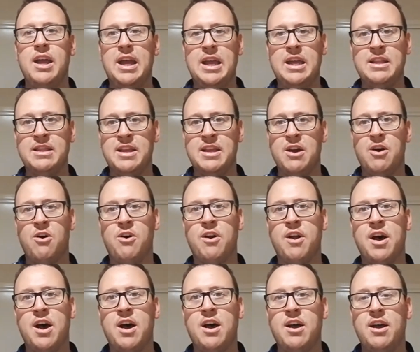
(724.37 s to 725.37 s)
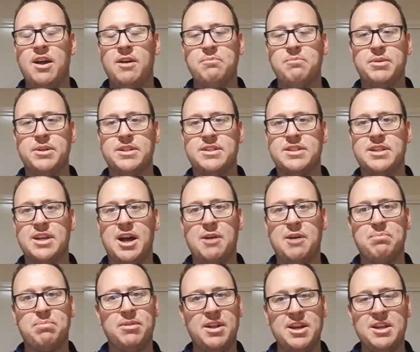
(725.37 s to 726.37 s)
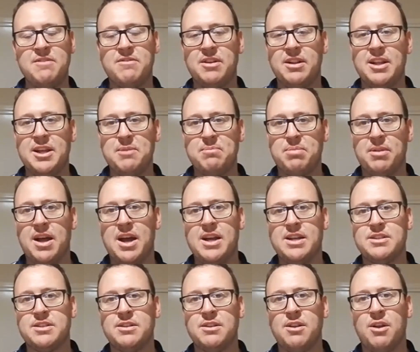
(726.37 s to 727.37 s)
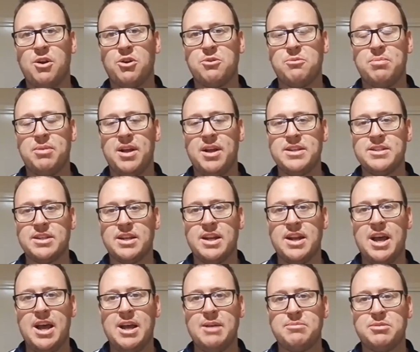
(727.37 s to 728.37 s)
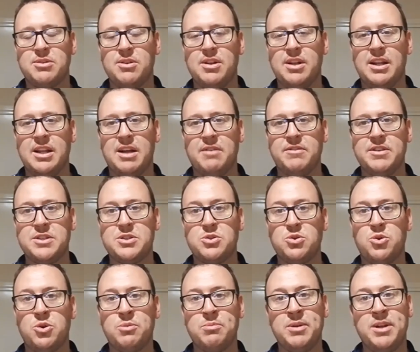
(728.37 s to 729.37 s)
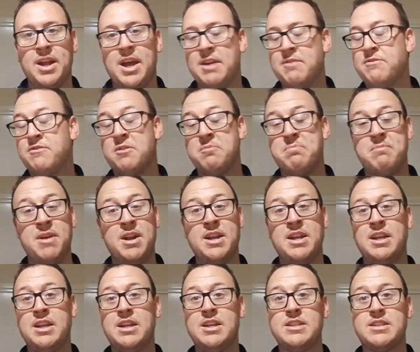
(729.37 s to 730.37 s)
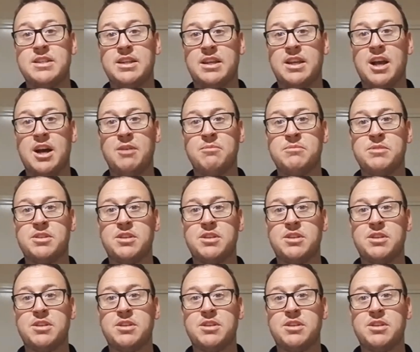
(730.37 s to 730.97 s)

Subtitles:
in their honour, but plenty of elite players and local players are going to absolutely love this tournament and for many years to come.